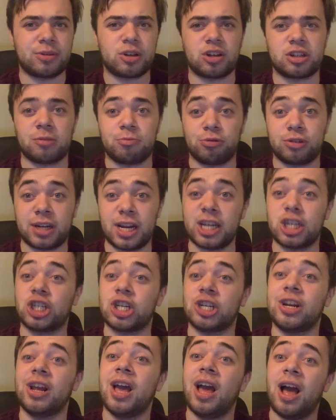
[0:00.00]
So as a
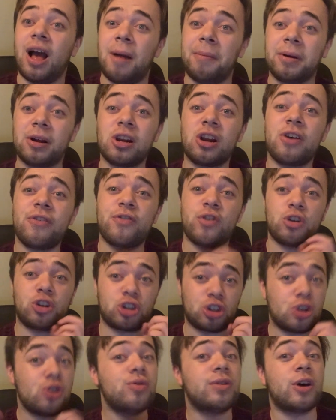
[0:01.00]
prediction, I'm going to go for a
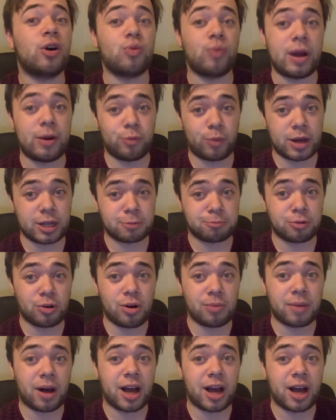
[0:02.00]
2-0 win West Brom.